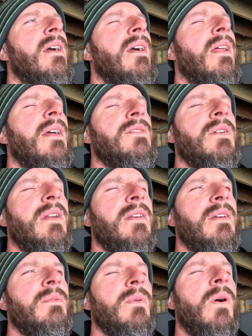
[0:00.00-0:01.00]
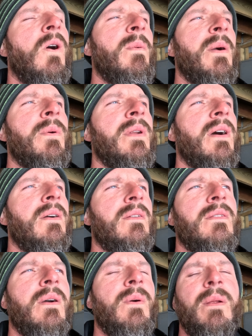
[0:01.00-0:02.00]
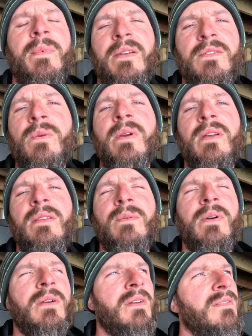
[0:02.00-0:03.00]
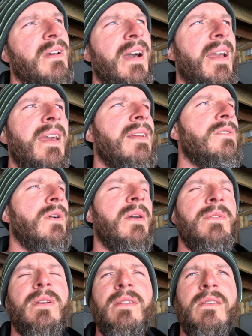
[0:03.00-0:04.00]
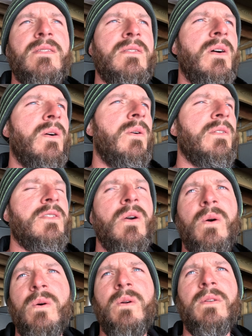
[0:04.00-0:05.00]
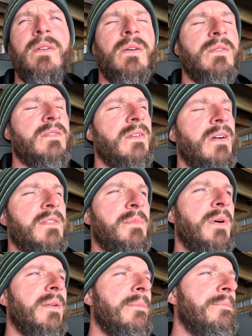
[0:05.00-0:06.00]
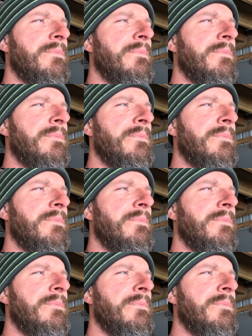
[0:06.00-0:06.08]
and I try to get all my wood out, because that way I'm not doing it in the winter, because I hate driving in the snow. It's cold, you know, it sucks. But